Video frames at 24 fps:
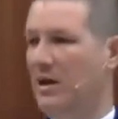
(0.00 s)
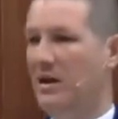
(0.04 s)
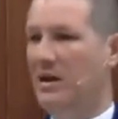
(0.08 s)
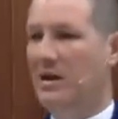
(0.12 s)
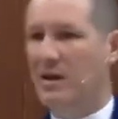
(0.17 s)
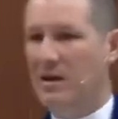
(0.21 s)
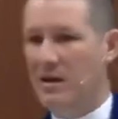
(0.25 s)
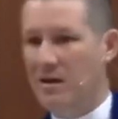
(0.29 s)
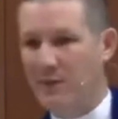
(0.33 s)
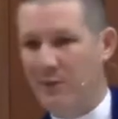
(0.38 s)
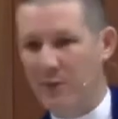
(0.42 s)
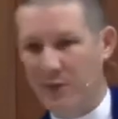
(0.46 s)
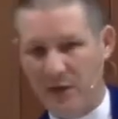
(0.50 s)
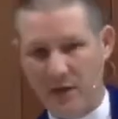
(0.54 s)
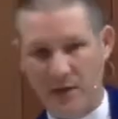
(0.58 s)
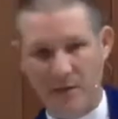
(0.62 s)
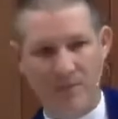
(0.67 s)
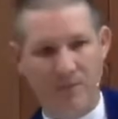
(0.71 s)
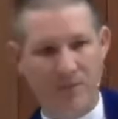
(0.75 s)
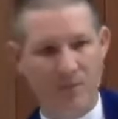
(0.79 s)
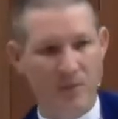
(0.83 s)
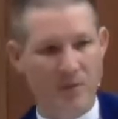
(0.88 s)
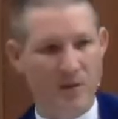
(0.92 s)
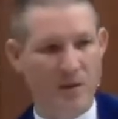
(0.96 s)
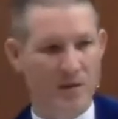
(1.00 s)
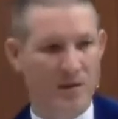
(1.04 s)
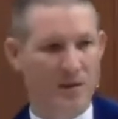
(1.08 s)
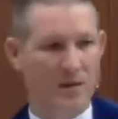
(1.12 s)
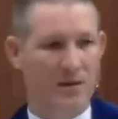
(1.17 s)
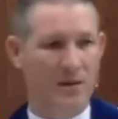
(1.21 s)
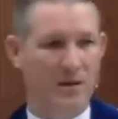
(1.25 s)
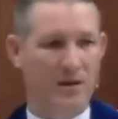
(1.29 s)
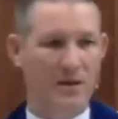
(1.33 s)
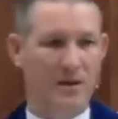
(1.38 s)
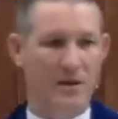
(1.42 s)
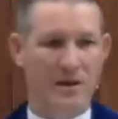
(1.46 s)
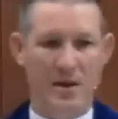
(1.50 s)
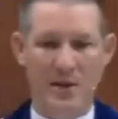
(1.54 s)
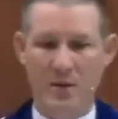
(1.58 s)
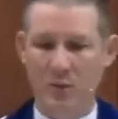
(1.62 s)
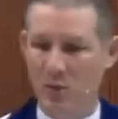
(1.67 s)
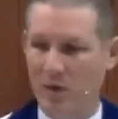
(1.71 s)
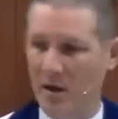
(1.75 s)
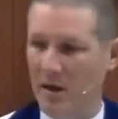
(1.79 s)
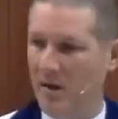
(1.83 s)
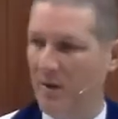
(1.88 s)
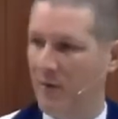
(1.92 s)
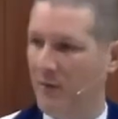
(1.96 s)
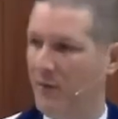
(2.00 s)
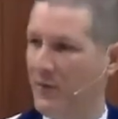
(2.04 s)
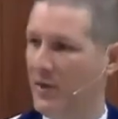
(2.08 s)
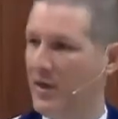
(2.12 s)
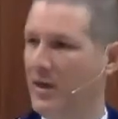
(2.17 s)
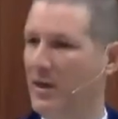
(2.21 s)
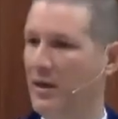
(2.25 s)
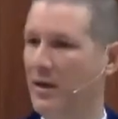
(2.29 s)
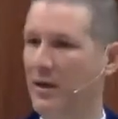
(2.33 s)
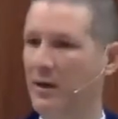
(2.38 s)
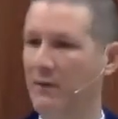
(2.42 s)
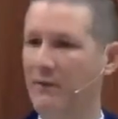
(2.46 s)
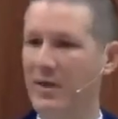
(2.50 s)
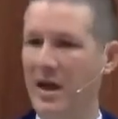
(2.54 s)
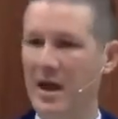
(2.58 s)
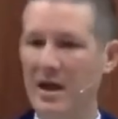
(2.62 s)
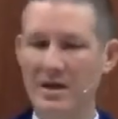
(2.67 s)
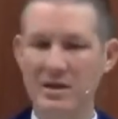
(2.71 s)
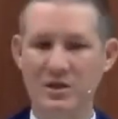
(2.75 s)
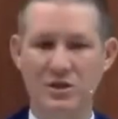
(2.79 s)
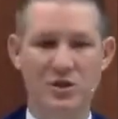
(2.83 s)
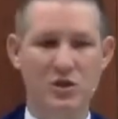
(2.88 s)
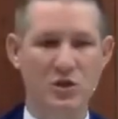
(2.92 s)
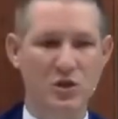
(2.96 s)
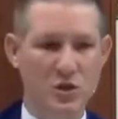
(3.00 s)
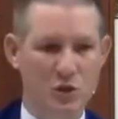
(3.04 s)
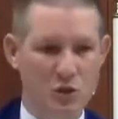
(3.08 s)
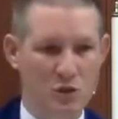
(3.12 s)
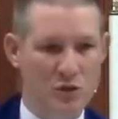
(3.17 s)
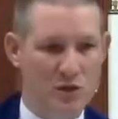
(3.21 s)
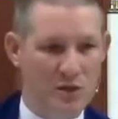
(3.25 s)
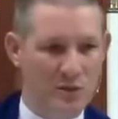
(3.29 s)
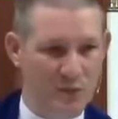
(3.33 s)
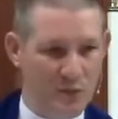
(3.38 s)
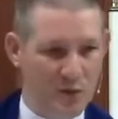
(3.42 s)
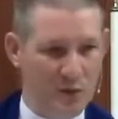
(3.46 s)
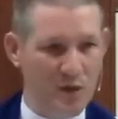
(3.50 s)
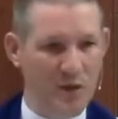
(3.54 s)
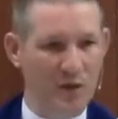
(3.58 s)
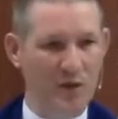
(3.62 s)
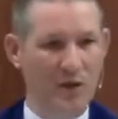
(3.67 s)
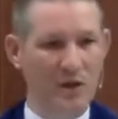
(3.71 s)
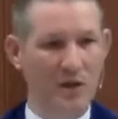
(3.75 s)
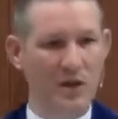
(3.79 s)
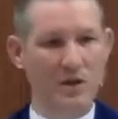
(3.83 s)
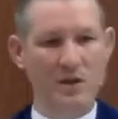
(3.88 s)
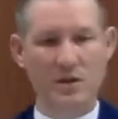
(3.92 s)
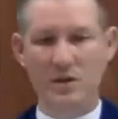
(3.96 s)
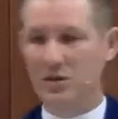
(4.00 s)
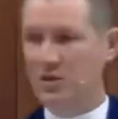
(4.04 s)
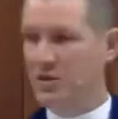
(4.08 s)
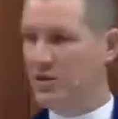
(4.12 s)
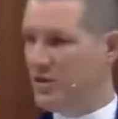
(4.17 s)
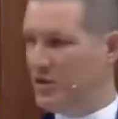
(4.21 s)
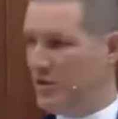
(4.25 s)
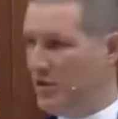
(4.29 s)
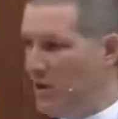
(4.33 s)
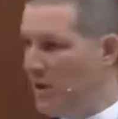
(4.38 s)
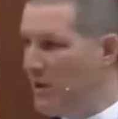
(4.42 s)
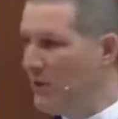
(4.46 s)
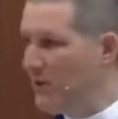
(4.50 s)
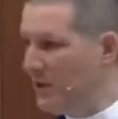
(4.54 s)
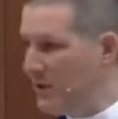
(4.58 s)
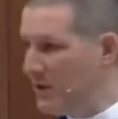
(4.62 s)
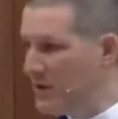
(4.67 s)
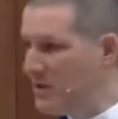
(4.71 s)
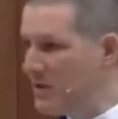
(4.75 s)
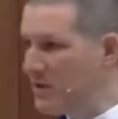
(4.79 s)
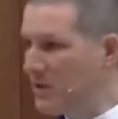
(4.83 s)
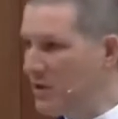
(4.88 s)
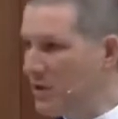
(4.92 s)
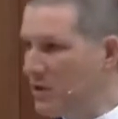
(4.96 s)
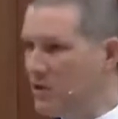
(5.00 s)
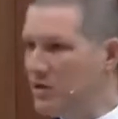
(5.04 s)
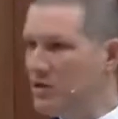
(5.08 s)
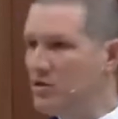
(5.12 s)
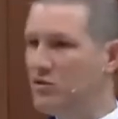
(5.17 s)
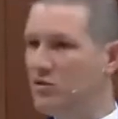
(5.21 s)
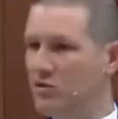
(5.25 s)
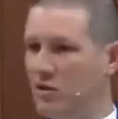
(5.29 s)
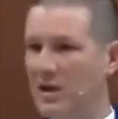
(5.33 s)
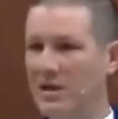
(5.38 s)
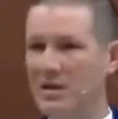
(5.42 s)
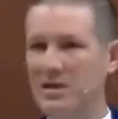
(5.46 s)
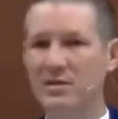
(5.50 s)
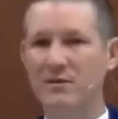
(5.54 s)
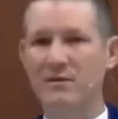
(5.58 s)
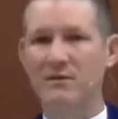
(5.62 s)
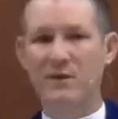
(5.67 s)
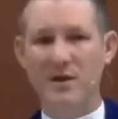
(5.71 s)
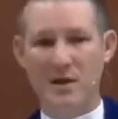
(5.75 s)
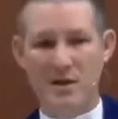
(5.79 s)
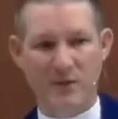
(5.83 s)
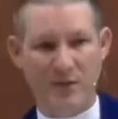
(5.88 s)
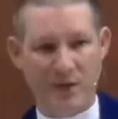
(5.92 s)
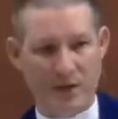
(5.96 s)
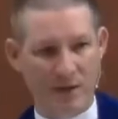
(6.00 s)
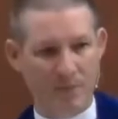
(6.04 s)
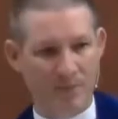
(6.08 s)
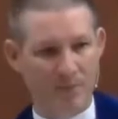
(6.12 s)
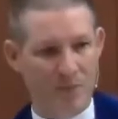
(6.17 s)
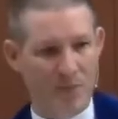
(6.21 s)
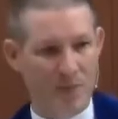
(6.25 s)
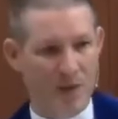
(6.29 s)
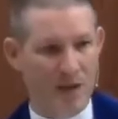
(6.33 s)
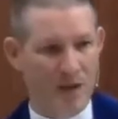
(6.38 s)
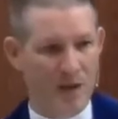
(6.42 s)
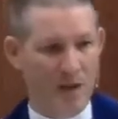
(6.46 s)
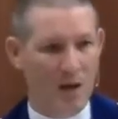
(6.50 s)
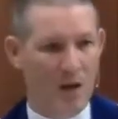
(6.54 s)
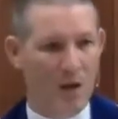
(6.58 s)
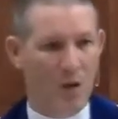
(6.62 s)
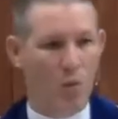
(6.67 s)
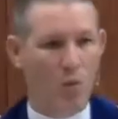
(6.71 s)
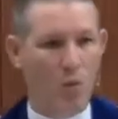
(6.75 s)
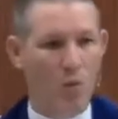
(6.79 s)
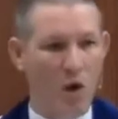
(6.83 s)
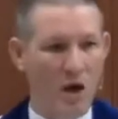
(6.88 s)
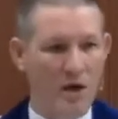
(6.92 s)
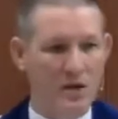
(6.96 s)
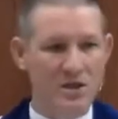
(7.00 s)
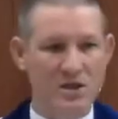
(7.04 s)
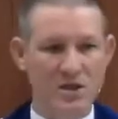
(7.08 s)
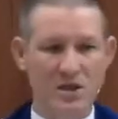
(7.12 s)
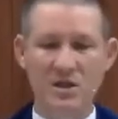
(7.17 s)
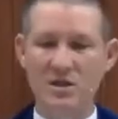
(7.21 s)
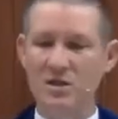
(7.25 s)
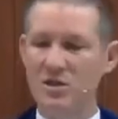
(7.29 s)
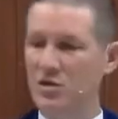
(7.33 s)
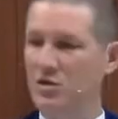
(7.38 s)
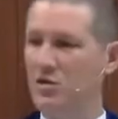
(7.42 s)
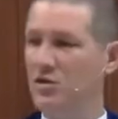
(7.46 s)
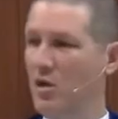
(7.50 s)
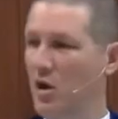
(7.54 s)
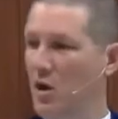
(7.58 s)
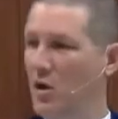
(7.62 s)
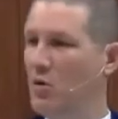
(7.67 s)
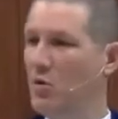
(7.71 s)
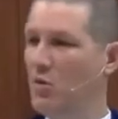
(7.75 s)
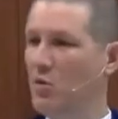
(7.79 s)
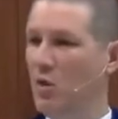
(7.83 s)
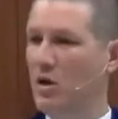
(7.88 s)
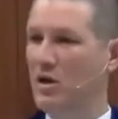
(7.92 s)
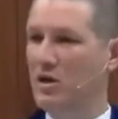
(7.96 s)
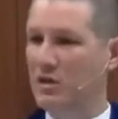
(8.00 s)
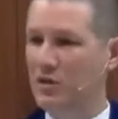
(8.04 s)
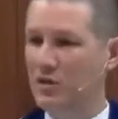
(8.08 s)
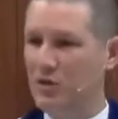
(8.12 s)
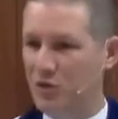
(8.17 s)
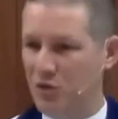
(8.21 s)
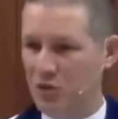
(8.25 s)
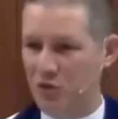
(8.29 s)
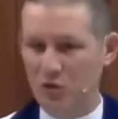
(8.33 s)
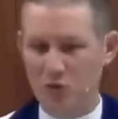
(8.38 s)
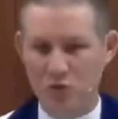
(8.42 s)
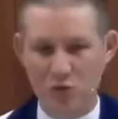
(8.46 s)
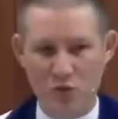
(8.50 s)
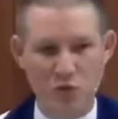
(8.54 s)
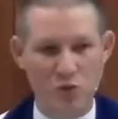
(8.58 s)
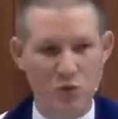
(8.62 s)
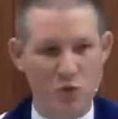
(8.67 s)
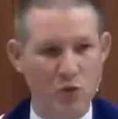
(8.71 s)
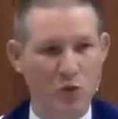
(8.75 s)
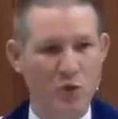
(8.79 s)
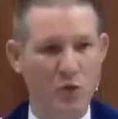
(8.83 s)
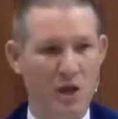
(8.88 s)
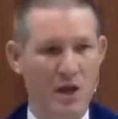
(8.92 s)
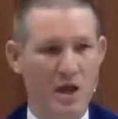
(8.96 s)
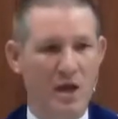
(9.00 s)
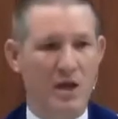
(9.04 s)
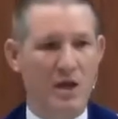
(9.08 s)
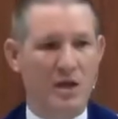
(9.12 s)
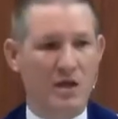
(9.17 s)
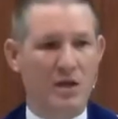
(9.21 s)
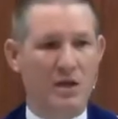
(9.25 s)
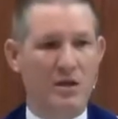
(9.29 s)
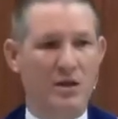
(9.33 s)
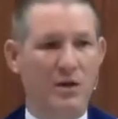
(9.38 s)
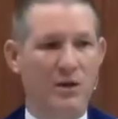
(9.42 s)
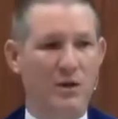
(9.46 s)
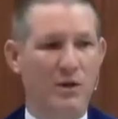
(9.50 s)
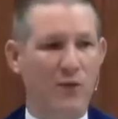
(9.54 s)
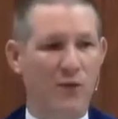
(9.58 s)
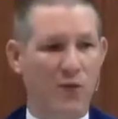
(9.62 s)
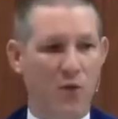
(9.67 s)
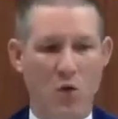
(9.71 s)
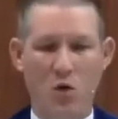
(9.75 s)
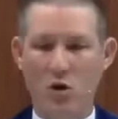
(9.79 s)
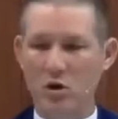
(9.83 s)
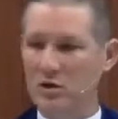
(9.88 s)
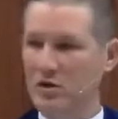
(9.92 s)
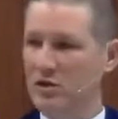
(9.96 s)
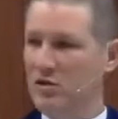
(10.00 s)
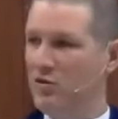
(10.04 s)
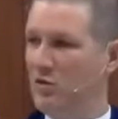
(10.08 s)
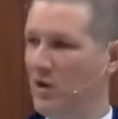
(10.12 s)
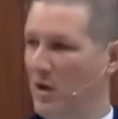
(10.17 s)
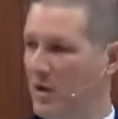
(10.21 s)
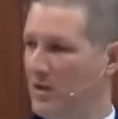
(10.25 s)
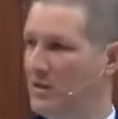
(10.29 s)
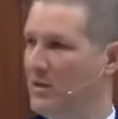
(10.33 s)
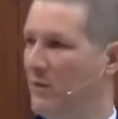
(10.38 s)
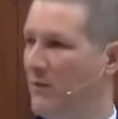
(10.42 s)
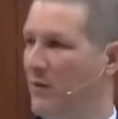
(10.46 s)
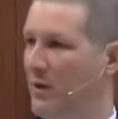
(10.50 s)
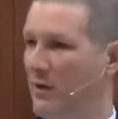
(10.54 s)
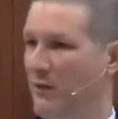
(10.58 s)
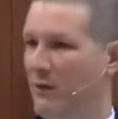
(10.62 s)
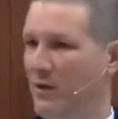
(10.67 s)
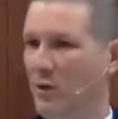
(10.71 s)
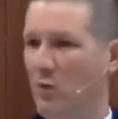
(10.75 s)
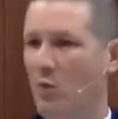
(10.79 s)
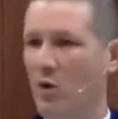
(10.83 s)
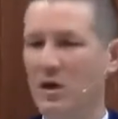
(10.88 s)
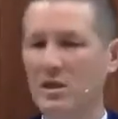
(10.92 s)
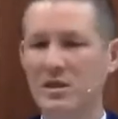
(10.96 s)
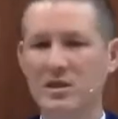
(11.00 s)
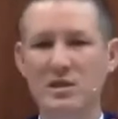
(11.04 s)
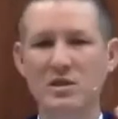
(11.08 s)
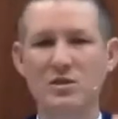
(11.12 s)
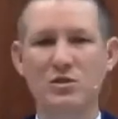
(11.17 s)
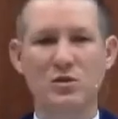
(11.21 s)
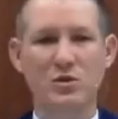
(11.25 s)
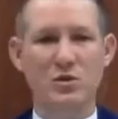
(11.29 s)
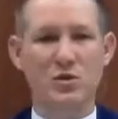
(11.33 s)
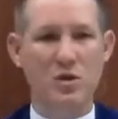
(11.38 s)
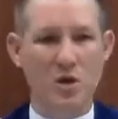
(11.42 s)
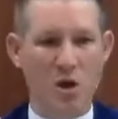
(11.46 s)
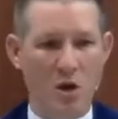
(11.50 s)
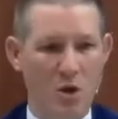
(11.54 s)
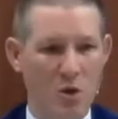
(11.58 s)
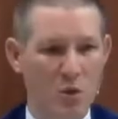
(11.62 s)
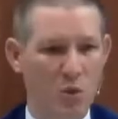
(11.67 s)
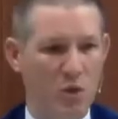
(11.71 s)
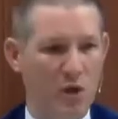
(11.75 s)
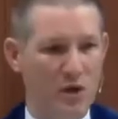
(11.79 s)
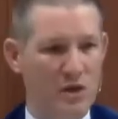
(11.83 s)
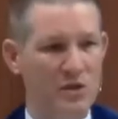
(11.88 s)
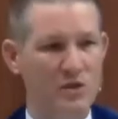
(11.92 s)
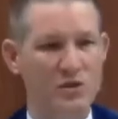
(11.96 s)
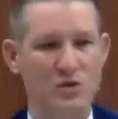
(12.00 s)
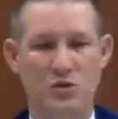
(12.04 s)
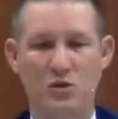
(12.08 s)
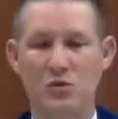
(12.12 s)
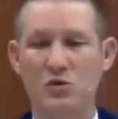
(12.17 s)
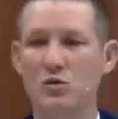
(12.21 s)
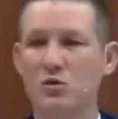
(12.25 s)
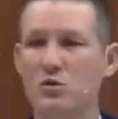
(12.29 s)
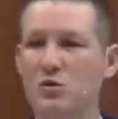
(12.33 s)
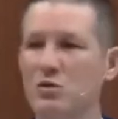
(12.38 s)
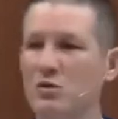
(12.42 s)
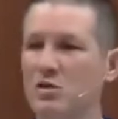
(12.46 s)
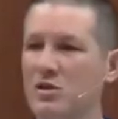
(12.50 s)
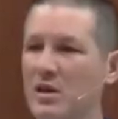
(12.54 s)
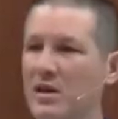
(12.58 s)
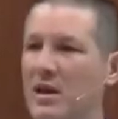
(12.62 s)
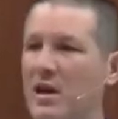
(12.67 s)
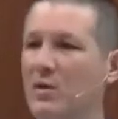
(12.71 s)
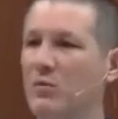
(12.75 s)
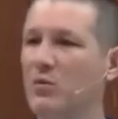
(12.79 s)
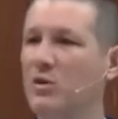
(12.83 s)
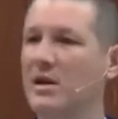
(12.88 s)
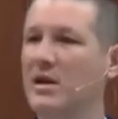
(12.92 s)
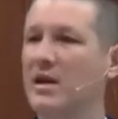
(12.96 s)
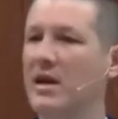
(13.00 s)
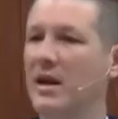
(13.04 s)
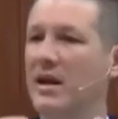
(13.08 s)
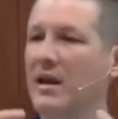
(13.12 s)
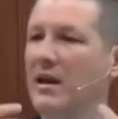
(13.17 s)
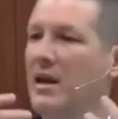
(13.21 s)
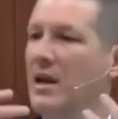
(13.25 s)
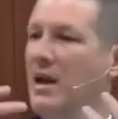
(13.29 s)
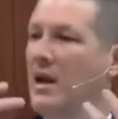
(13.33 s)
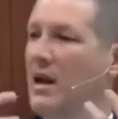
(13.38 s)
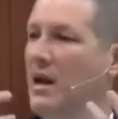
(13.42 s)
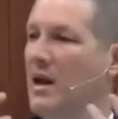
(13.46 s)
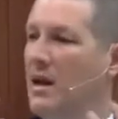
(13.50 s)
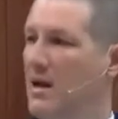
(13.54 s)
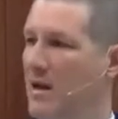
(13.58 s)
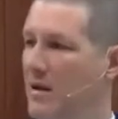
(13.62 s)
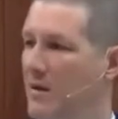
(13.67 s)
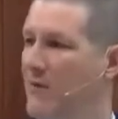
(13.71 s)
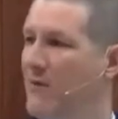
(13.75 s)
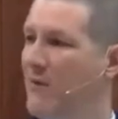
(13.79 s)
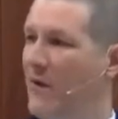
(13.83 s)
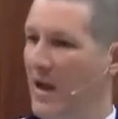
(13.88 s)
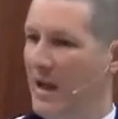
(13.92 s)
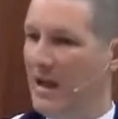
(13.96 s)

living. Another way of thinking of that is useful service, constructive living. Wanting to know what is true for constructive living, wanting to know what is true so that we can live a